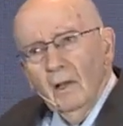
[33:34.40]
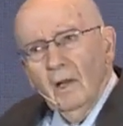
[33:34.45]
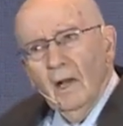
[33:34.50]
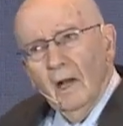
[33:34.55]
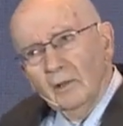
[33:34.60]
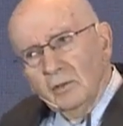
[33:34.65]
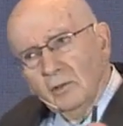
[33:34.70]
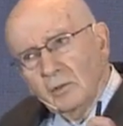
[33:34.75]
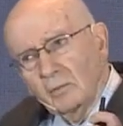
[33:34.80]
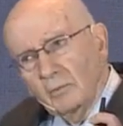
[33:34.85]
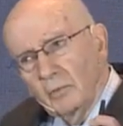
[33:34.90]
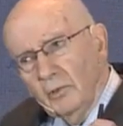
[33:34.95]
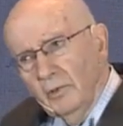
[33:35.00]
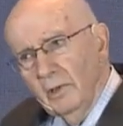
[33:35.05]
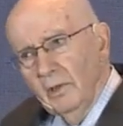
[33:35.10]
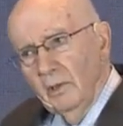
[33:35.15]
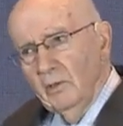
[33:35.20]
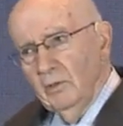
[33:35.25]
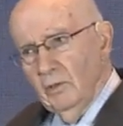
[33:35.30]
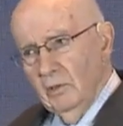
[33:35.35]
Customer
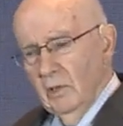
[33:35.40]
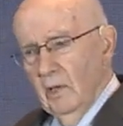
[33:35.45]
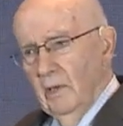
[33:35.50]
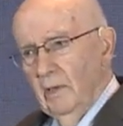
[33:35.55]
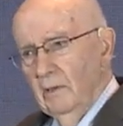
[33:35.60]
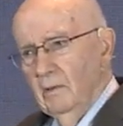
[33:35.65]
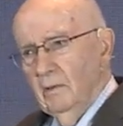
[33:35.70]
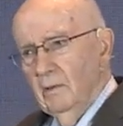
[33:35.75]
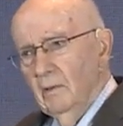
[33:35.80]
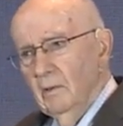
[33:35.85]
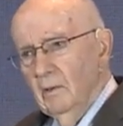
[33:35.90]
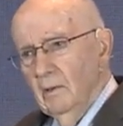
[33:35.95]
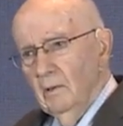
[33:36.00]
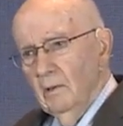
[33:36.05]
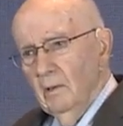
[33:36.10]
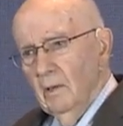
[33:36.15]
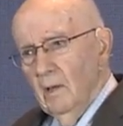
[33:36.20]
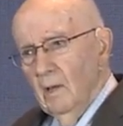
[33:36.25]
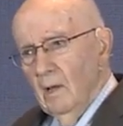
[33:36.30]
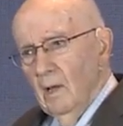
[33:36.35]
insight.
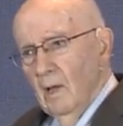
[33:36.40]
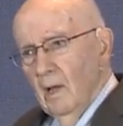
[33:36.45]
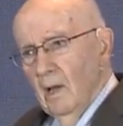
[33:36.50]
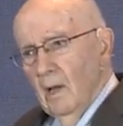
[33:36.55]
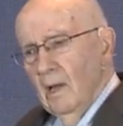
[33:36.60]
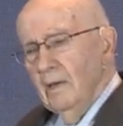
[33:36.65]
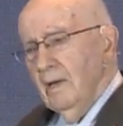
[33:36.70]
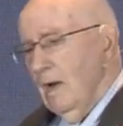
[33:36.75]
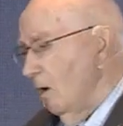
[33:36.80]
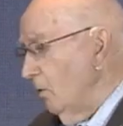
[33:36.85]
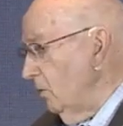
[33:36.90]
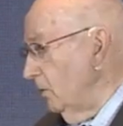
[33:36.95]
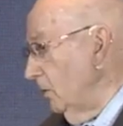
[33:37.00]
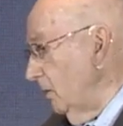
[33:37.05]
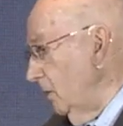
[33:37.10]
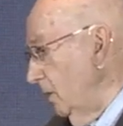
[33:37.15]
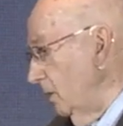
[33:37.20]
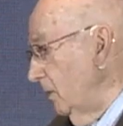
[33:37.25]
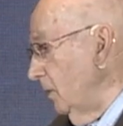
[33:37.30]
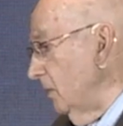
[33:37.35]
Now,
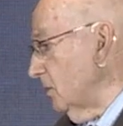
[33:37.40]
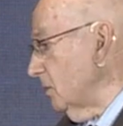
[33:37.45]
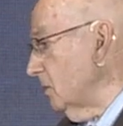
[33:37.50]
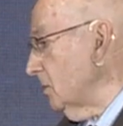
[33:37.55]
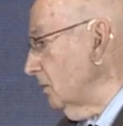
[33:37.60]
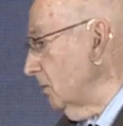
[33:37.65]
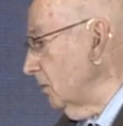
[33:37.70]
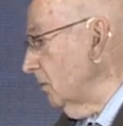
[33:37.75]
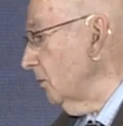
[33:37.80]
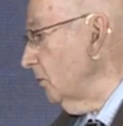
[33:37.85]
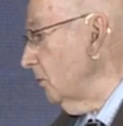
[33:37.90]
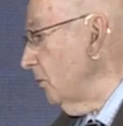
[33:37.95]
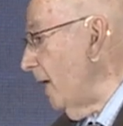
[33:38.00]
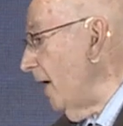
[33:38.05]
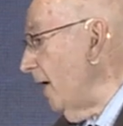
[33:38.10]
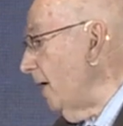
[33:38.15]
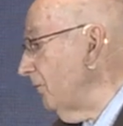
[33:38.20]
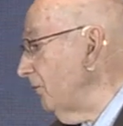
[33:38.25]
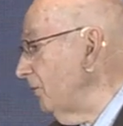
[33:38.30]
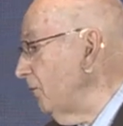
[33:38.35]
in this
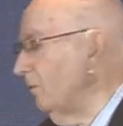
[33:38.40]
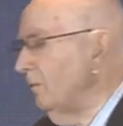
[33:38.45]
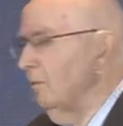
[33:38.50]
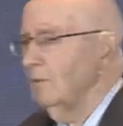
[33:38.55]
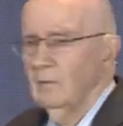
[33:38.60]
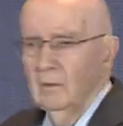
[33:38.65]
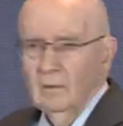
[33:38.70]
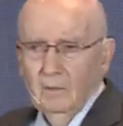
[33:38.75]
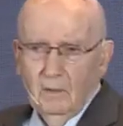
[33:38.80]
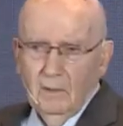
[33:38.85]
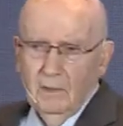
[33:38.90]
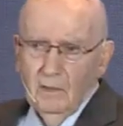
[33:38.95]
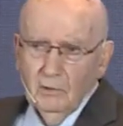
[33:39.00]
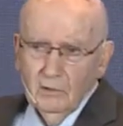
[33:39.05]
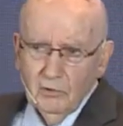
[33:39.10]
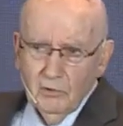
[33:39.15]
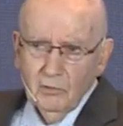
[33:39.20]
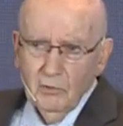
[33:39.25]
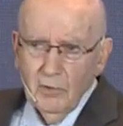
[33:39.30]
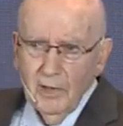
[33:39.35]
graph
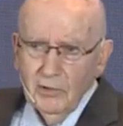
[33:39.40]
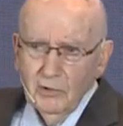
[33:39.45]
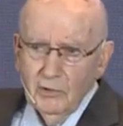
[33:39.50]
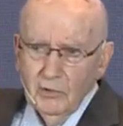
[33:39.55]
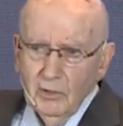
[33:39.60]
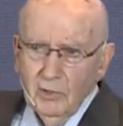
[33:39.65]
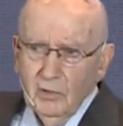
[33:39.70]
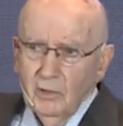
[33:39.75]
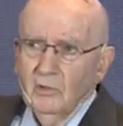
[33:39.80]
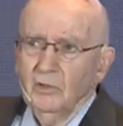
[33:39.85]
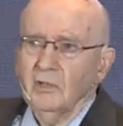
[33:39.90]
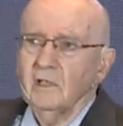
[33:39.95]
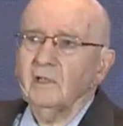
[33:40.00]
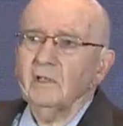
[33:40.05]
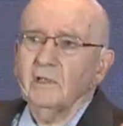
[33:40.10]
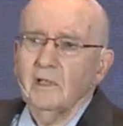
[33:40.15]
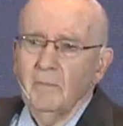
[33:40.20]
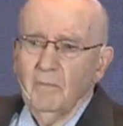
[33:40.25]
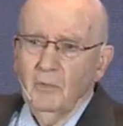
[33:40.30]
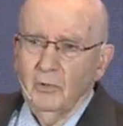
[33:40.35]
illustration,
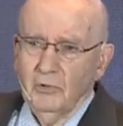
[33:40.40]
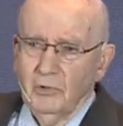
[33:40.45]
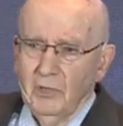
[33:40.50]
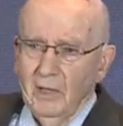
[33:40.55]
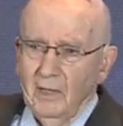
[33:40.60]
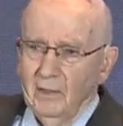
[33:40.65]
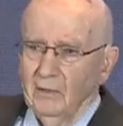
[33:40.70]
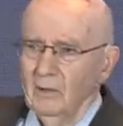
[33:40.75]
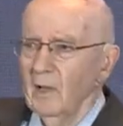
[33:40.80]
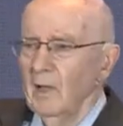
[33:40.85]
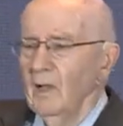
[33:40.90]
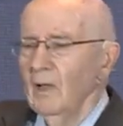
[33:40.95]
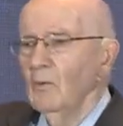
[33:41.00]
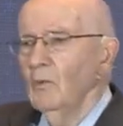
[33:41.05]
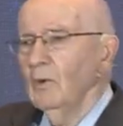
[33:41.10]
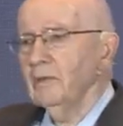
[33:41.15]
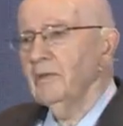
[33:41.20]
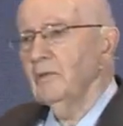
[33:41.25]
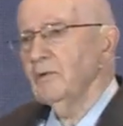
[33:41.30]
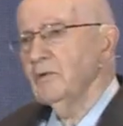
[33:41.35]
60%,
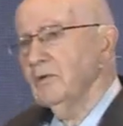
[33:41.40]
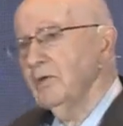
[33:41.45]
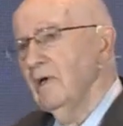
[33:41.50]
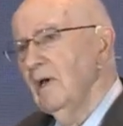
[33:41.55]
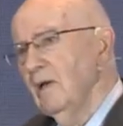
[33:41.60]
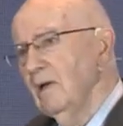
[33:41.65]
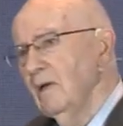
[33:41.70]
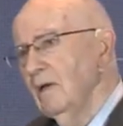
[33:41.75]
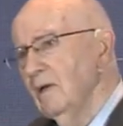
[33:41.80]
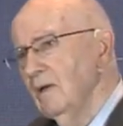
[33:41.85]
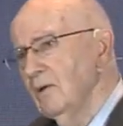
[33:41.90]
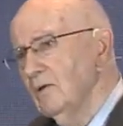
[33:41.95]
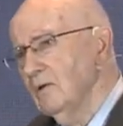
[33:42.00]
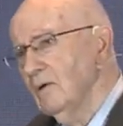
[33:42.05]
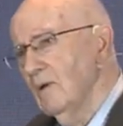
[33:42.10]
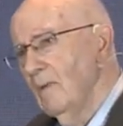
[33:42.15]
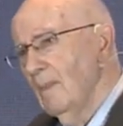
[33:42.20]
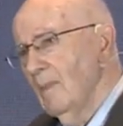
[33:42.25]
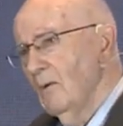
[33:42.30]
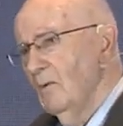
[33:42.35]
what they're saying
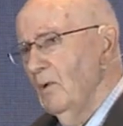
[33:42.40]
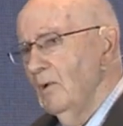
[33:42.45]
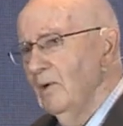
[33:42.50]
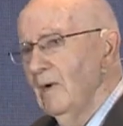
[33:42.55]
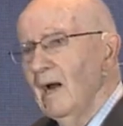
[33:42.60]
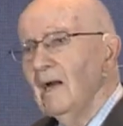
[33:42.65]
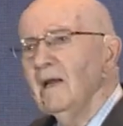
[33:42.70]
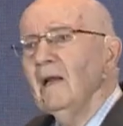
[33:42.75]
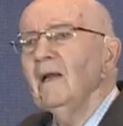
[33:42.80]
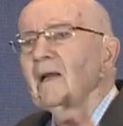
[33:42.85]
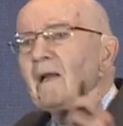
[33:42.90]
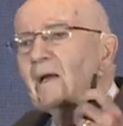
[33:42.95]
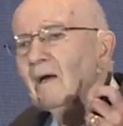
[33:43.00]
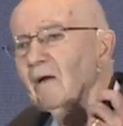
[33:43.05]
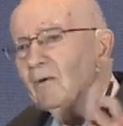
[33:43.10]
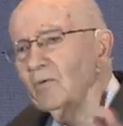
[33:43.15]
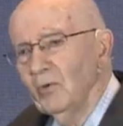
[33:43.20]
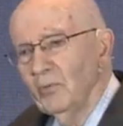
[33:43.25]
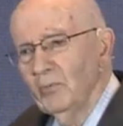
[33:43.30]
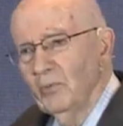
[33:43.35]
is we're not at
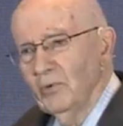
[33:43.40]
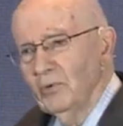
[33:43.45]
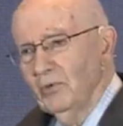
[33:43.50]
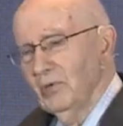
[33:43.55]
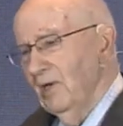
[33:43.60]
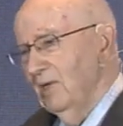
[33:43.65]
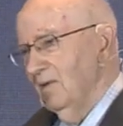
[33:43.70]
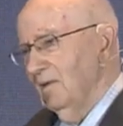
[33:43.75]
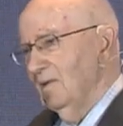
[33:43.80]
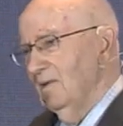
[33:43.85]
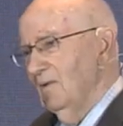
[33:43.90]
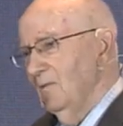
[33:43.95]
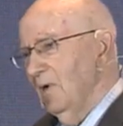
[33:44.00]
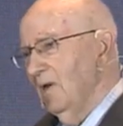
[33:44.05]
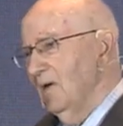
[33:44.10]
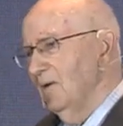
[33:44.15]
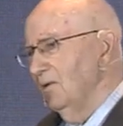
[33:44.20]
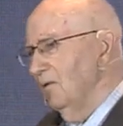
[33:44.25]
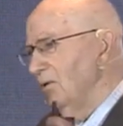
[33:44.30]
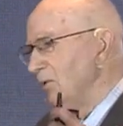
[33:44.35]
100%. We
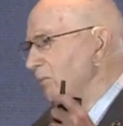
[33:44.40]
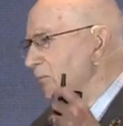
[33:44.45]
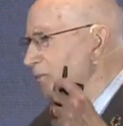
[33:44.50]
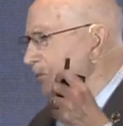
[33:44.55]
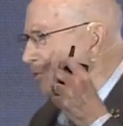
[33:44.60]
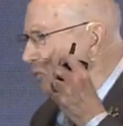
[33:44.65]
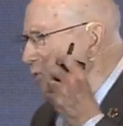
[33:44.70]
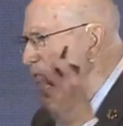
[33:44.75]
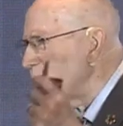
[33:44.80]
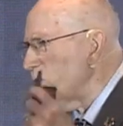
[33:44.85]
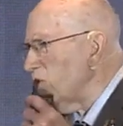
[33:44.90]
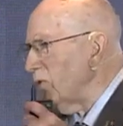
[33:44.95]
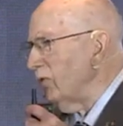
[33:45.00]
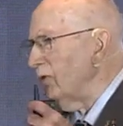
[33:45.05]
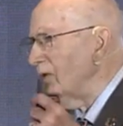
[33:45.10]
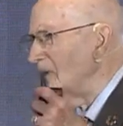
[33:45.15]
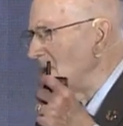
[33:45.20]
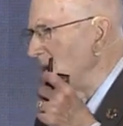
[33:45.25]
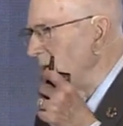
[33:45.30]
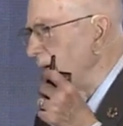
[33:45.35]
can learn more
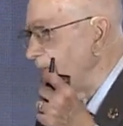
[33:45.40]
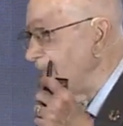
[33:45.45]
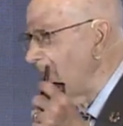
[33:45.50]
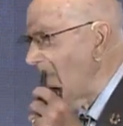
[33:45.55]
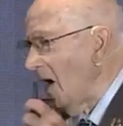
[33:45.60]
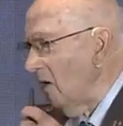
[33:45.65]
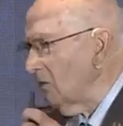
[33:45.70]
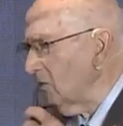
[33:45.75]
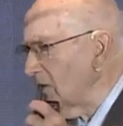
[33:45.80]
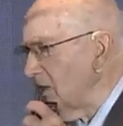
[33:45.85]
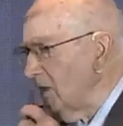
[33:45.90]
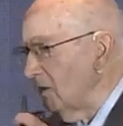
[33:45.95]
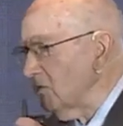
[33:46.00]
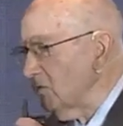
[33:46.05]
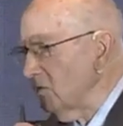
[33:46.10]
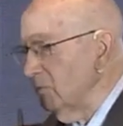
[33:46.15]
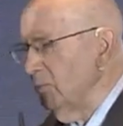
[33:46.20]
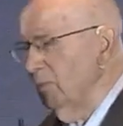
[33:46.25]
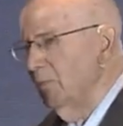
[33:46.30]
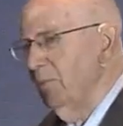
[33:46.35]
about
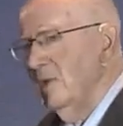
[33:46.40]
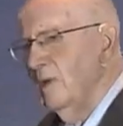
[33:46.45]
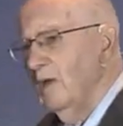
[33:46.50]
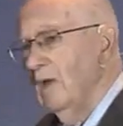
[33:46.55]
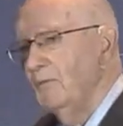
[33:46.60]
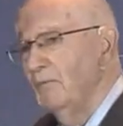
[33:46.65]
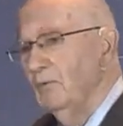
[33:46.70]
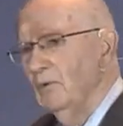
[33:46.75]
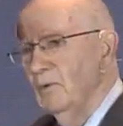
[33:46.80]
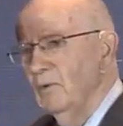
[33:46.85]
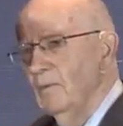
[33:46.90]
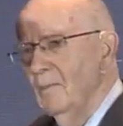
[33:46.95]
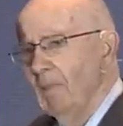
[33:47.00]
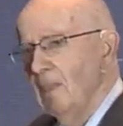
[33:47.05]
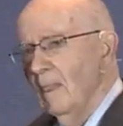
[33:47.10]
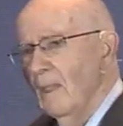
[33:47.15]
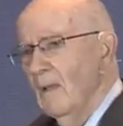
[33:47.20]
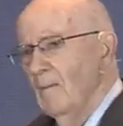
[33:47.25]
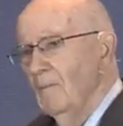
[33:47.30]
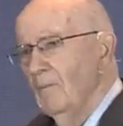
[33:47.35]
customer
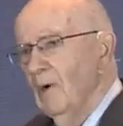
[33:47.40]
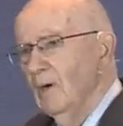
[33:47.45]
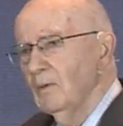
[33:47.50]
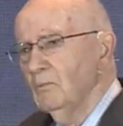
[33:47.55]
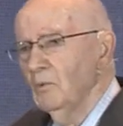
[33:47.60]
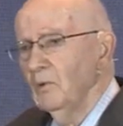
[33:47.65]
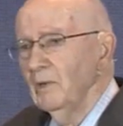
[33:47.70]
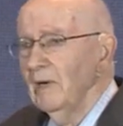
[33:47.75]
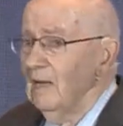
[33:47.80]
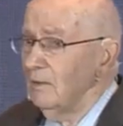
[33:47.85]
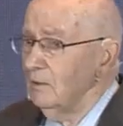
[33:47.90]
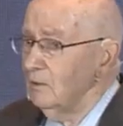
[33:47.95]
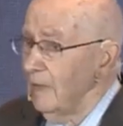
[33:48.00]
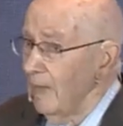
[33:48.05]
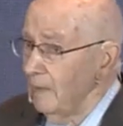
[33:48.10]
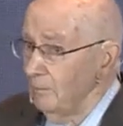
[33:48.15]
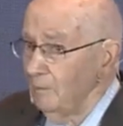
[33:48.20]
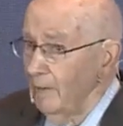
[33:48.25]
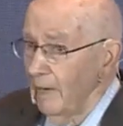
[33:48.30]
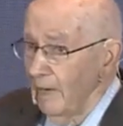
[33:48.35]
behavior, but we're not
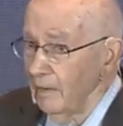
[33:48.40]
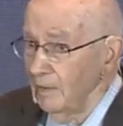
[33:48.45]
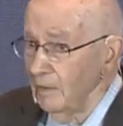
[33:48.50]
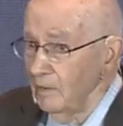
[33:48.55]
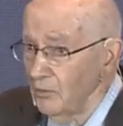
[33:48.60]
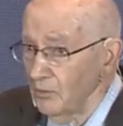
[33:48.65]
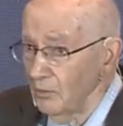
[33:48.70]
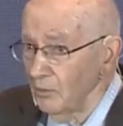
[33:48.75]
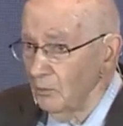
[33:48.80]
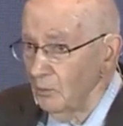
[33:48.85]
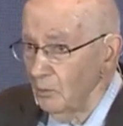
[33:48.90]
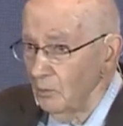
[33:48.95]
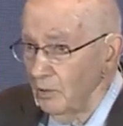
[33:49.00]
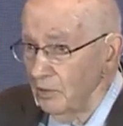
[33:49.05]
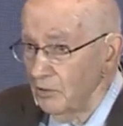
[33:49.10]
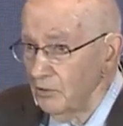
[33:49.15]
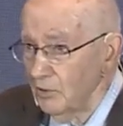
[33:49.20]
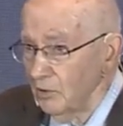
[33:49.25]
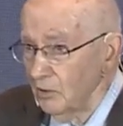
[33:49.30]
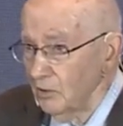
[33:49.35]
that bad either.
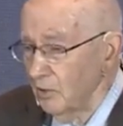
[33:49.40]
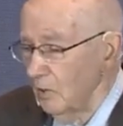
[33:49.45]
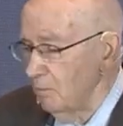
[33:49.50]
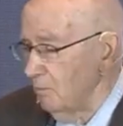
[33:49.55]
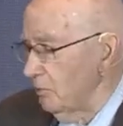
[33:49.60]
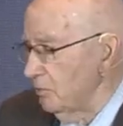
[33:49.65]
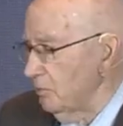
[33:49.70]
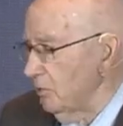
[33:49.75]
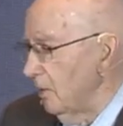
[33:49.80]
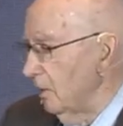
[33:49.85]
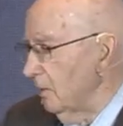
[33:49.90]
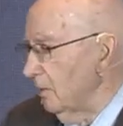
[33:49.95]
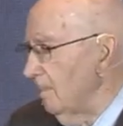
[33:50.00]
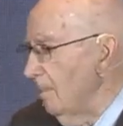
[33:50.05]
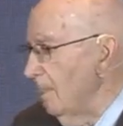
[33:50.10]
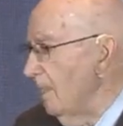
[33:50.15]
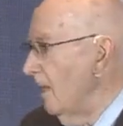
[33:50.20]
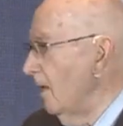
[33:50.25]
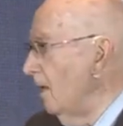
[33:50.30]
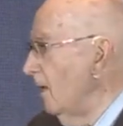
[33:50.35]
We're at
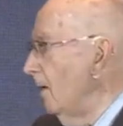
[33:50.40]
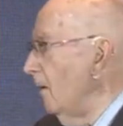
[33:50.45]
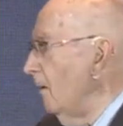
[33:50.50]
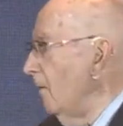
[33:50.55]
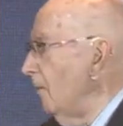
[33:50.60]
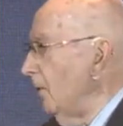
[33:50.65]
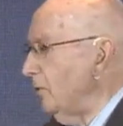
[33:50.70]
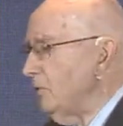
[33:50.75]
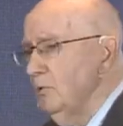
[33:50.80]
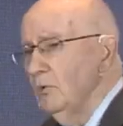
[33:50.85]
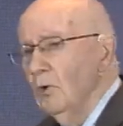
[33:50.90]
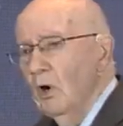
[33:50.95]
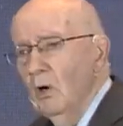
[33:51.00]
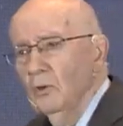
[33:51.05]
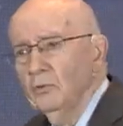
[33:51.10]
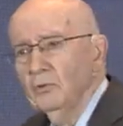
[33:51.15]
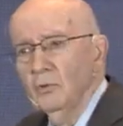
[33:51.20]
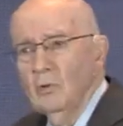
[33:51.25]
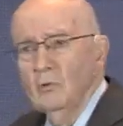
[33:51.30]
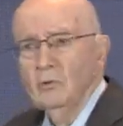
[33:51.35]
60%. But you
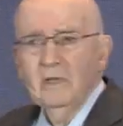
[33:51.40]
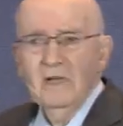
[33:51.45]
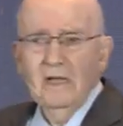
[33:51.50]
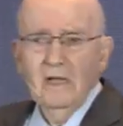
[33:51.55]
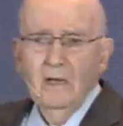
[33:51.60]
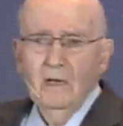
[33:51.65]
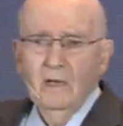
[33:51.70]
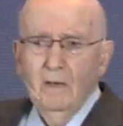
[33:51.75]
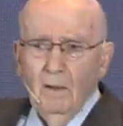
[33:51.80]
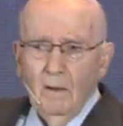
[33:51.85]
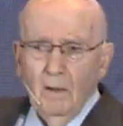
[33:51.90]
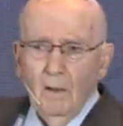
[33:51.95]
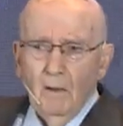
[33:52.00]
also need